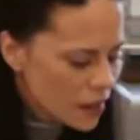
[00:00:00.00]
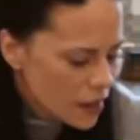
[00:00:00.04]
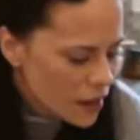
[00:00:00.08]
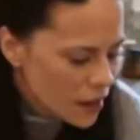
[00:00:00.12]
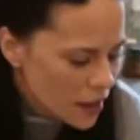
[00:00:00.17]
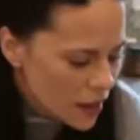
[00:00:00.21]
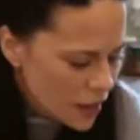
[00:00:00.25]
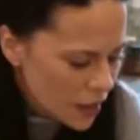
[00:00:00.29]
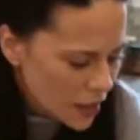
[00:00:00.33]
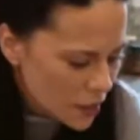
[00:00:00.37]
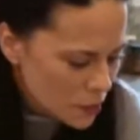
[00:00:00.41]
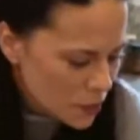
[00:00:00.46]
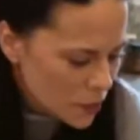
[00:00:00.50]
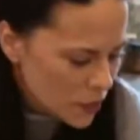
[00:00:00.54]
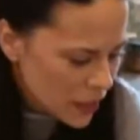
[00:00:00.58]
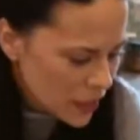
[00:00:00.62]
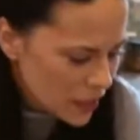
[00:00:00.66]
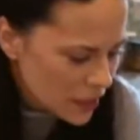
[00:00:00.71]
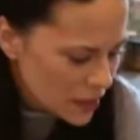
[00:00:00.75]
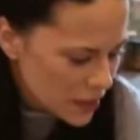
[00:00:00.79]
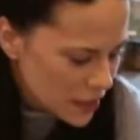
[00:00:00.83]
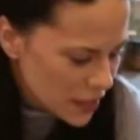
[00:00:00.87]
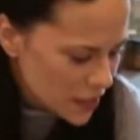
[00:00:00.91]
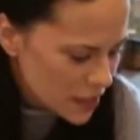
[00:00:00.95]
But
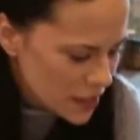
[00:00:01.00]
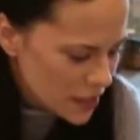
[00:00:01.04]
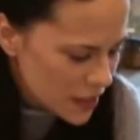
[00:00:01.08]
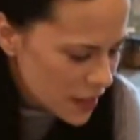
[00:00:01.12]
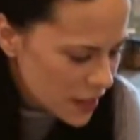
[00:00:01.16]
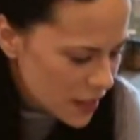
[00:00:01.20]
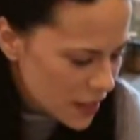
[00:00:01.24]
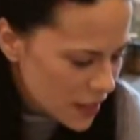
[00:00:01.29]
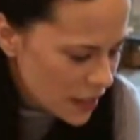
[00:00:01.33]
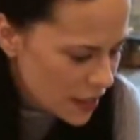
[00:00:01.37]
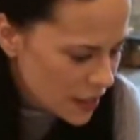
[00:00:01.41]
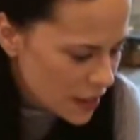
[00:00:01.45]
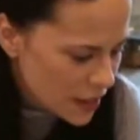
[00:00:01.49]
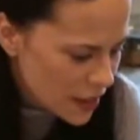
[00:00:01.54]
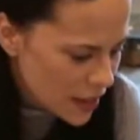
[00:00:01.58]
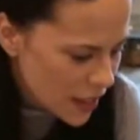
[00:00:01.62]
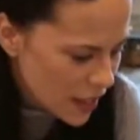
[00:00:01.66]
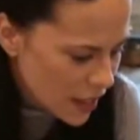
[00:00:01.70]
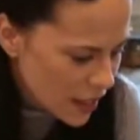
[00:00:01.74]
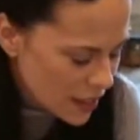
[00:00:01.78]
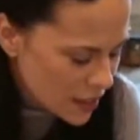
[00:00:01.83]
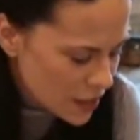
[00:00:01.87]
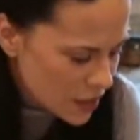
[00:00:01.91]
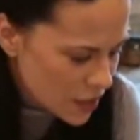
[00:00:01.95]
it does say
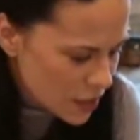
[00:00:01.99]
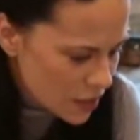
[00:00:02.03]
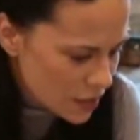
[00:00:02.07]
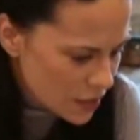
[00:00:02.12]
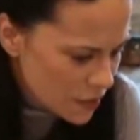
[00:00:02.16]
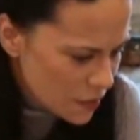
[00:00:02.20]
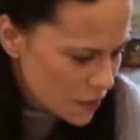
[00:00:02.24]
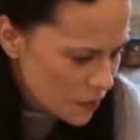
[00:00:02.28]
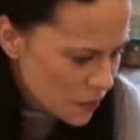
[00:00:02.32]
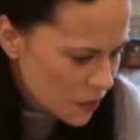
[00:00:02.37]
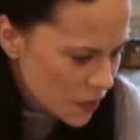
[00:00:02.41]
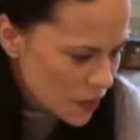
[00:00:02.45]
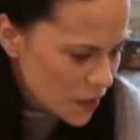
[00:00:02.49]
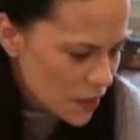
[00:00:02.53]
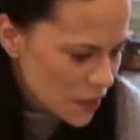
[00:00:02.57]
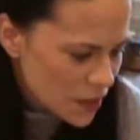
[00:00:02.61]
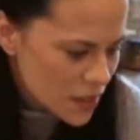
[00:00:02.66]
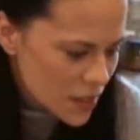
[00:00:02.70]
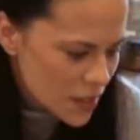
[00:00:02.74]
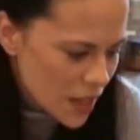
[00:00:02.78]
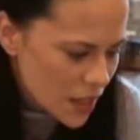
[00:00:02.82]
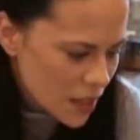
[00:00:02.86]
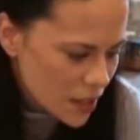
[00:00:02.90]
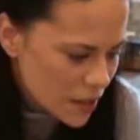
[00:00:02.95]
that the
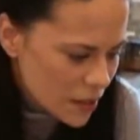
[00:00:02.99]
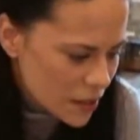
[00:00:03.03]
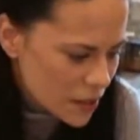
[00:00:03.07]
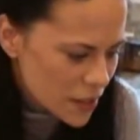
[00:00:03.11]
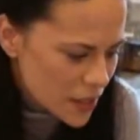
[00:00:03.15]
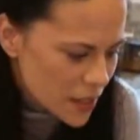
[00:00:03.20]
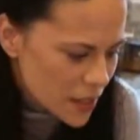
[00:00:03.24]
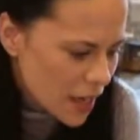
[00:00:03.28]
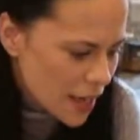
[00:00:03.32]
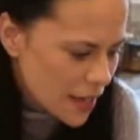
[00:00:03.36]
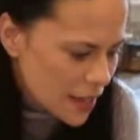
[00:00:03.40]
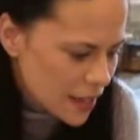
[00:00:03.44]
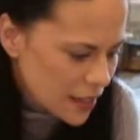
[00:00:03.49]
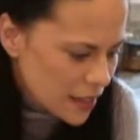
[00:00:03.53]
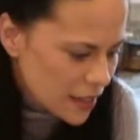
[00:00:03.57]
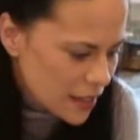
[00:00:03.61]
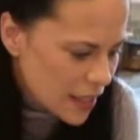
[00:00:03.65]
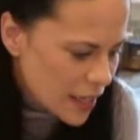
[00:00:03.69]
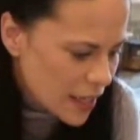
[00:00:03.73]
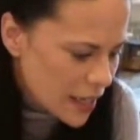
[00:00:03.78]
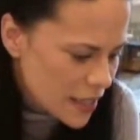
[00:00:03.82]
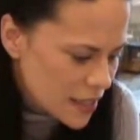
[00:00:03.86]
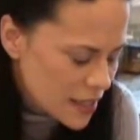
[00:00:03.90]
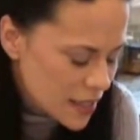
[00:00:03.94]
senator cited
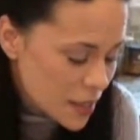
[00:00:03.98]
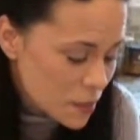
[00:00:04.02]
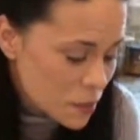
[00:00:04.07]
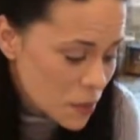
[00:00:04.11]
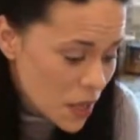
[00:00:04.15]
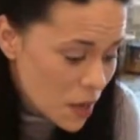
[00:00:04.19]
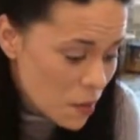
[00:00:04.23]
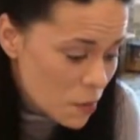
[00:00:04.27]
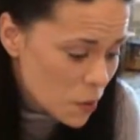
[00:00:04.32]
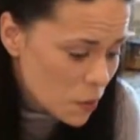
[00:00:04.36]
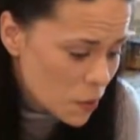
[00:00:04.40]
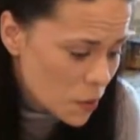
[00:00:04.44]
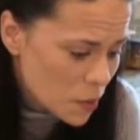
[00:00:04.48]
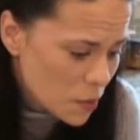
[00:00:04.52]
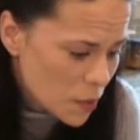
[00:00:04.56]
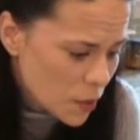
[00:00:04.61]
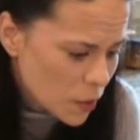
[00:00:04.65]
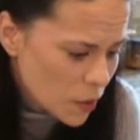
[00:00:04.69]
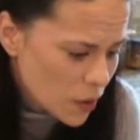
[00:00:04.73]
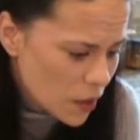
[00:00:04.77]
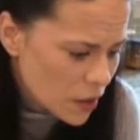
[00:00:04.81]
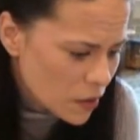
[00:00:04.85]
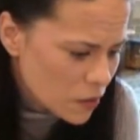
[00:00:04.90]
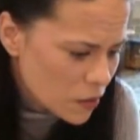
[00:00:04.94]
a September
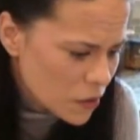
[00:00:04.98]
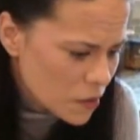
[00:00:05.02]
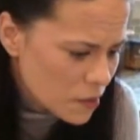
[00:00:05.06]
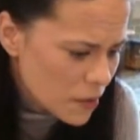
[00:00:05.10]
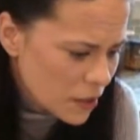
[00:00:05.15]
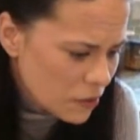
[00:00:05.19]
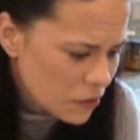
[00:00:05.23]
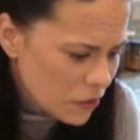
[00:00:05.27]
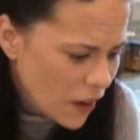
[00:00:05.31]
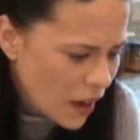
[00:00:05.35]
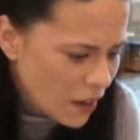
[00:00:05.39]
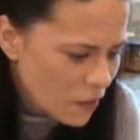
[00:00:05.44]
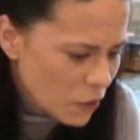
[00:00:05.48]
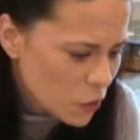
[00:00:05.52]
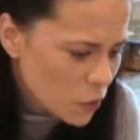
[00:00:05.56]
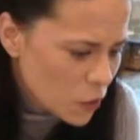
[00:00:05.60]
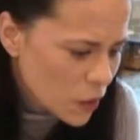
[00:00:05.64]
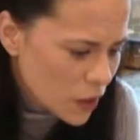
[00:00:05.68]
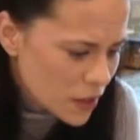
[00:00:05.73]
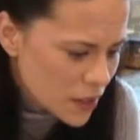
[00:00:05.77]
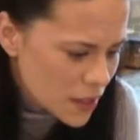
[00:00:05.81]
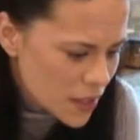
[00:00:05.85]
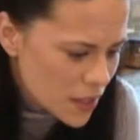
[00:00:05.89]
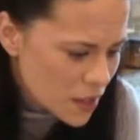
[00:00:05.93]
report from a
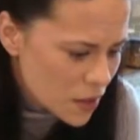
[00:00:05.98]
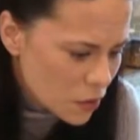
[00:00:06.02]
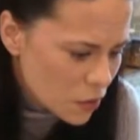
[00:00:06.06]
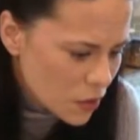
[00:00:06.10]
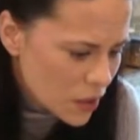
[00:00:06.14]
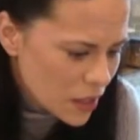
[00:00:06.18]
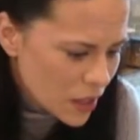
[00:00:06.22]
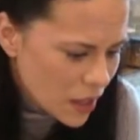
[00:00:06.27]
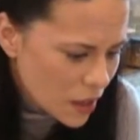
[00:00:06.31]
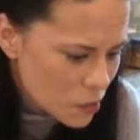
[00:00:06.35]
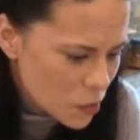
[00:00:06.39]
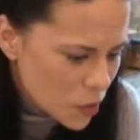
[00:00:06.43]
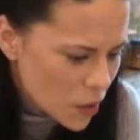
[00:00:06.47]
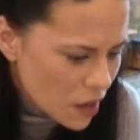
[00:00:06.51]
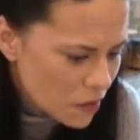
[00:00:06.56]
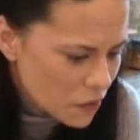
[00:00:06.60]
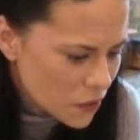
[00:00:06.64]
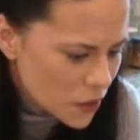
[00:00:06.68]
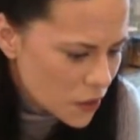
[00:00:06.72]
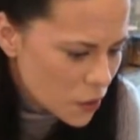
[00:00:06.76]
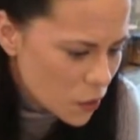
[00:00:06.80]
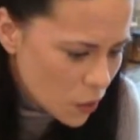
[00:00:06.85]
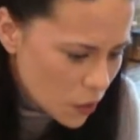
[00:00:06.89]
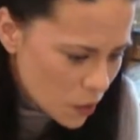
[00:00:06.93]
501c3 nonprofit
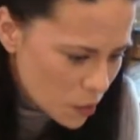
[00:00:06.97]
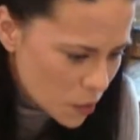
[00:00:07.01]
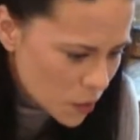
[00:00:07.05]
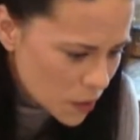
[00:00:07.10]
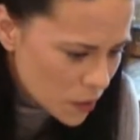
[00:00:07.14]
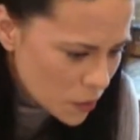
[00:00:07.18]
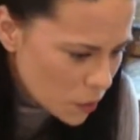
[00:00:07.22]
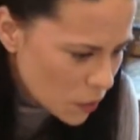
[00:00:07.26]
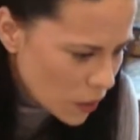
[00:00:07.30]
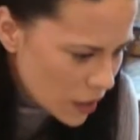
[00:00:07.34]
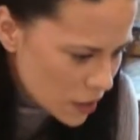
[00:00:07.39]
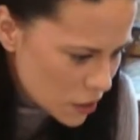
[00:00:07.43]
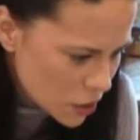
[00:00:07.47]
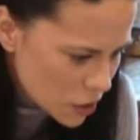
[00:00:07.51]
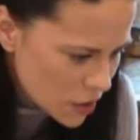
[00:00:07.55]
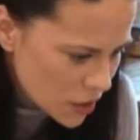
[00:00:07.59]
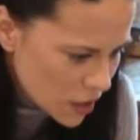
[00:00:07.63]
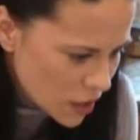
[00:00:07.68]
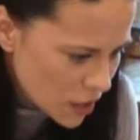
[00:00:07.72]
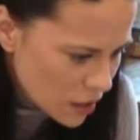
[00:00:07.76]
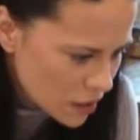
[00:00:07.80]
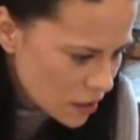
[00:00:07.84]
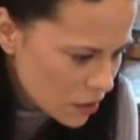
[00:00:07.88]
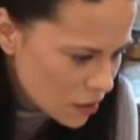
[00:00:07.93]
corporate
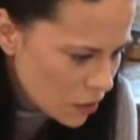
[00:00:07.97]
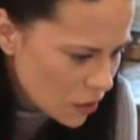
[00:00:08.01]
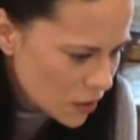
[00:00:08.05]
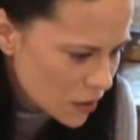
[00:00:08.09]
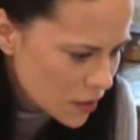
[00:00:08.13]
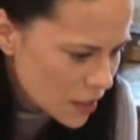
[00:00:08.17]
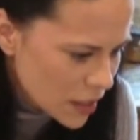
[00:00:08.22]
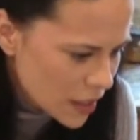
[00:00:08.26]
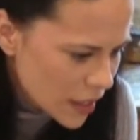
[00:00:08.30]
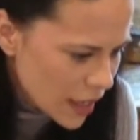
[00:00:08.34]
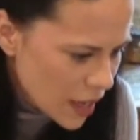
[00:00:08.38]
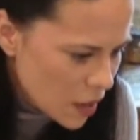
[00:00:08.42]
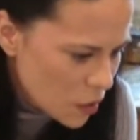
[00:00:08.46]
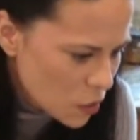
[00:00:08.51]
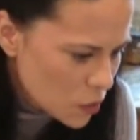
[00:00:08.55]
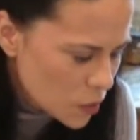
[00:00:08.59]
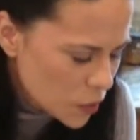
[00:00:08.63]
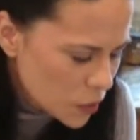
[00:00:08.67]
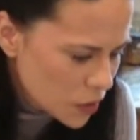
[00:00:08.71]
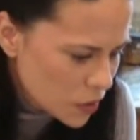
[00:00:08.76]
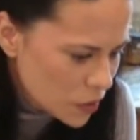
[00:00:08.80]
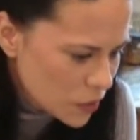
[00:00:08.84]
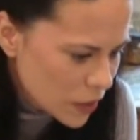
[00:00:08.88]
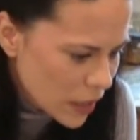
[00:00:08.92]
watchdog called
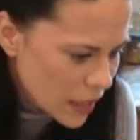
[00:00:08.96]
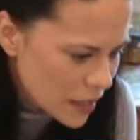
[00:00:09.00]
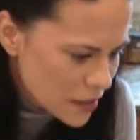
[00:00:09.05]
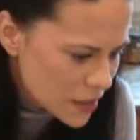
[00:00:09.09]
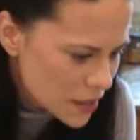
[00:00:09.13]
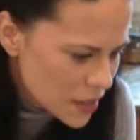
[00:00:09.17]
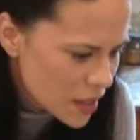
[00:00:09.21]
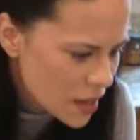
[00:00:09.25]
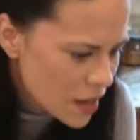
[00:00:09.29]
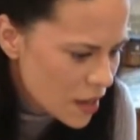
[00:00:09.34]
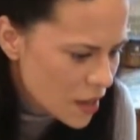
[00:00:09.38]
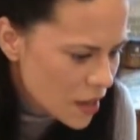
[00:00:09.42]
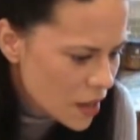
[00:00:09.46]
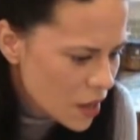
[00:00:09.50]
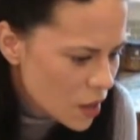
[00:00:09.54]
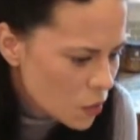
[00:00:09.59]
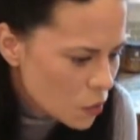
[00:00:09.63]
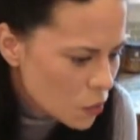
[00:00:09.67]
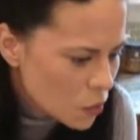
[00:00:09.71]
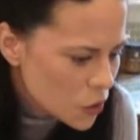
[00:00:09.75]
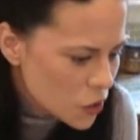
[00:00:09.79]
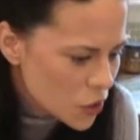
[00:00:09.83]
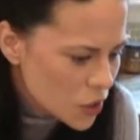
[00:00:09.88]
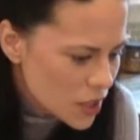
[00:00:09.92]
Accountable US,
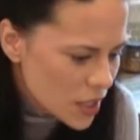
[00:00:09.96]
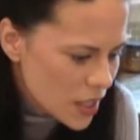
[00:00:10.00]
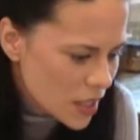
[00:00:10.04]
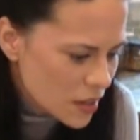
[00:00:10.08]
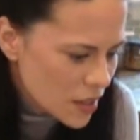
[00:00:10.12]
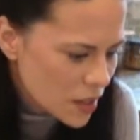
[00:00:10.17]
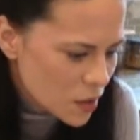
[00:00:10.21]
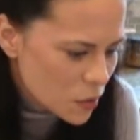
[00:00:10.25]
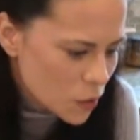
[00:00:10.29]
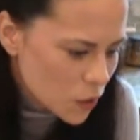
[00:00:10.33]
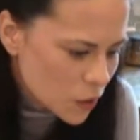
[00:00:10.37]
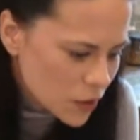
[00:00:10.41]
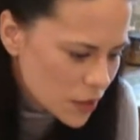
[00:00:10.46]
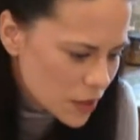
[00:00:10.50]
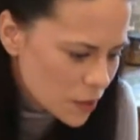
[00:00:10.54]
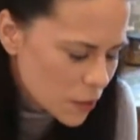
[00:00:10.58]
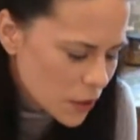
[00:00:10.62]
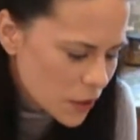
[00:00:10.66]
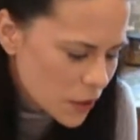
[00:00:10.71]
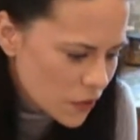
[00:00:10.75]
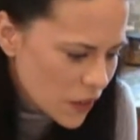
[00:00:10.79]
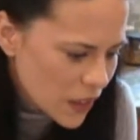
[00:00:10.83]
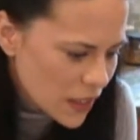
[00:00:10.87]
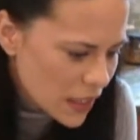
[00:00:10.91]
which said that World
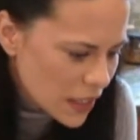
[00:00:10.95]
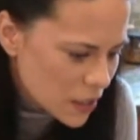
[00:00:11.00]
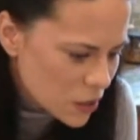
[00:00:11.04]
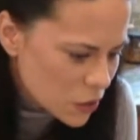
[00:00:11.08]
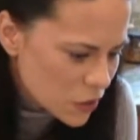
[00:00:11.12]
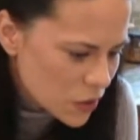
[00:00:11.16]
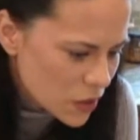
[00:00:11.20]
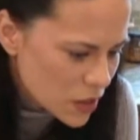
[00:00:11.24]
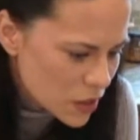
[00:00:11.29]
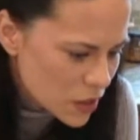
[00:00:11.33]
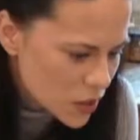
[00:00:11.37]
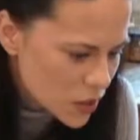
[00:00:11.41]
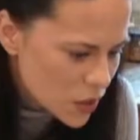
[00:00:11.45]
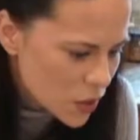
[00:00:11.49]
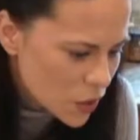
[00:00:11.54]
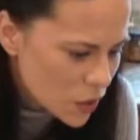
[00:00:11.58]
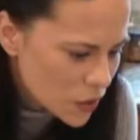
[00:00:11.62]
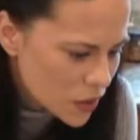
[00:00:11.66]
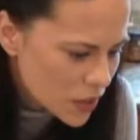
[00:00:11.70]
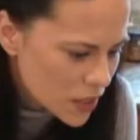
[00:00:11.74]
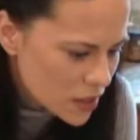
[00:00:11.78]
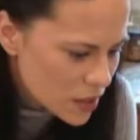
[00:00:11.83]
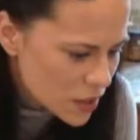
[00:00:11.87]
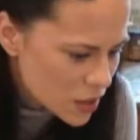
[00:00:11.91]
Liberty Financial had
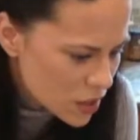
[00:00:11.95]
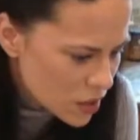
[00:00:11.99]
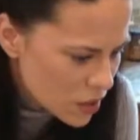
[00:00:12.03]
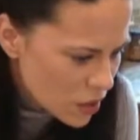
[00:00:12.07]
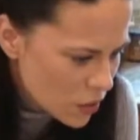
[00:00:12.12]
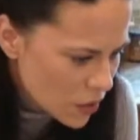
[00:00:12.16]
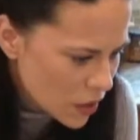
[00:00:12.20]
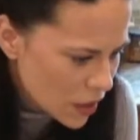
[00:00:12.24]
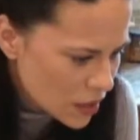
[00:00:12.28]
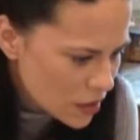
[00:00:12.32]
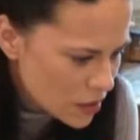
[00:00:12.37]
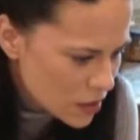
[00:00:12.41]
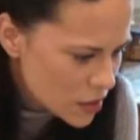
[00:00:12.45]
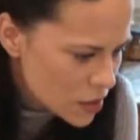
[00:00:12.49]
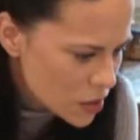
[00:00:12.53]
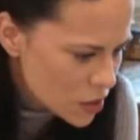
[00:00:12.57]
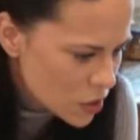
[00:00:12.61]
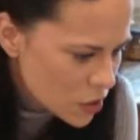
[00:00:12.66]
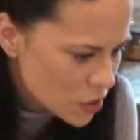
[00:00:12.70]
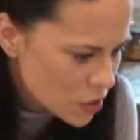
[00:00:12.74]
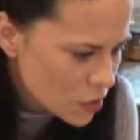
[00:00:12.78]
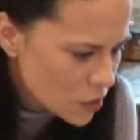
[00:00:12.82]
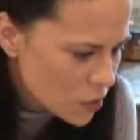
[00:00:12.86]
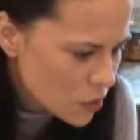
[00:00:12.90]
sold its tokens
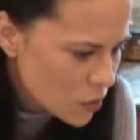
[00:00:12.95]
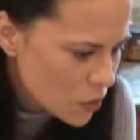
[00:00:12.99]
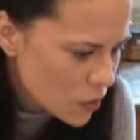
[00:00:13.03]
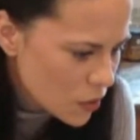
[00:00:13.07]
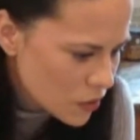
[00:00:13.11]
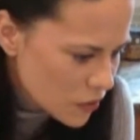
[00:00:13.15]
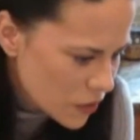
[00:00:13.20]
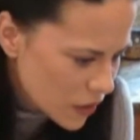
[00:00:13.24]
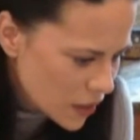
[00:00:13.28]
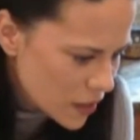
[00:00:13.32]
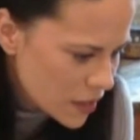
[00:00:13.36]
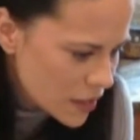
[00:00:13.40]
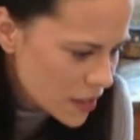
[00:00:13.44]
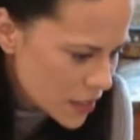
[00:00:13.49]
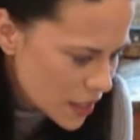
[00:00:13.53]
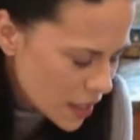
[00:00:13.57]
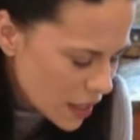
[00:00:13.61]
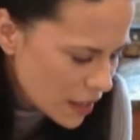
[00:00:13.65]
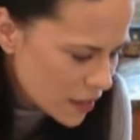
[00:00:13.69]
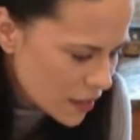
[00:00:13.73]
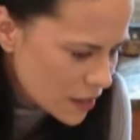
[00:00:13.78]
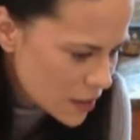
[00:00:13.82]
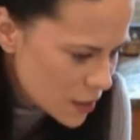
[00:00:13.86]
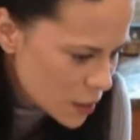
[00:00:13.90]
to, quote, various
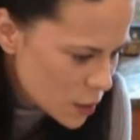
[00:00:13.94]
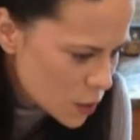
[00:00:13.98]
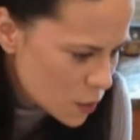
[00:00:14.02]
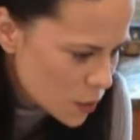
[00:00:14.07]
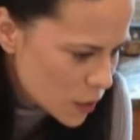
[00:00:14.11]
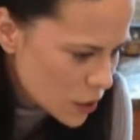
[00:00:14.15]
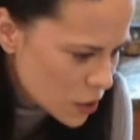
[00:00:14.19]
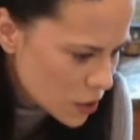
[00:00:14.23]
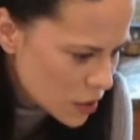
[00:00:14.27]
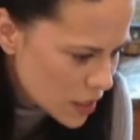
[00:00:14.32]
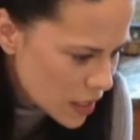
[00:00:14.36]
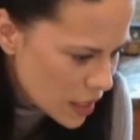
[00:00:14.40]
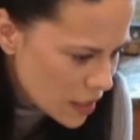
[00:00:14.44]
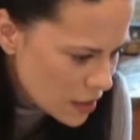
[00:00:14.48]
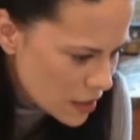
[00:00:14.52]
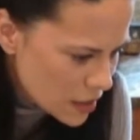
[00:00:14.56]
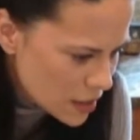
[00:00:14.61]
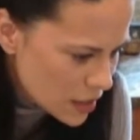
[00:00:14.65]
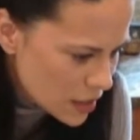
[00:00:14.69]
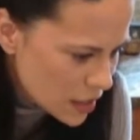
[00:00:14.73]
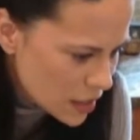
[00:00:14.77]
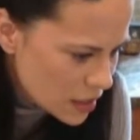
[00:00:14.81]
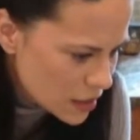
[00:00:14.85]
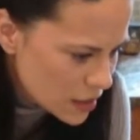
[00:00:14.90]
highly suspicious
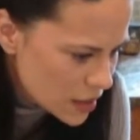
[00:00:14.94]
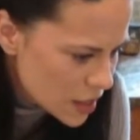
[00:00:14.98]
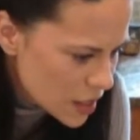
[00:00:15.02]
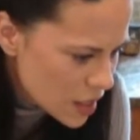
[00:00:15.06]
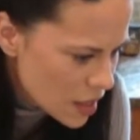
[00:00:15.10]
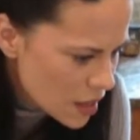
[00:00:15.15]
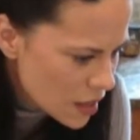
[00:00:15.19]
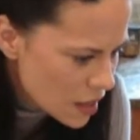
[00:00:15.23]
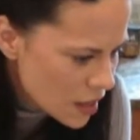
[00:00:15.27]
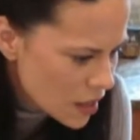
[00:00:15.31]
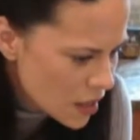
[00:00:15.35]
entities.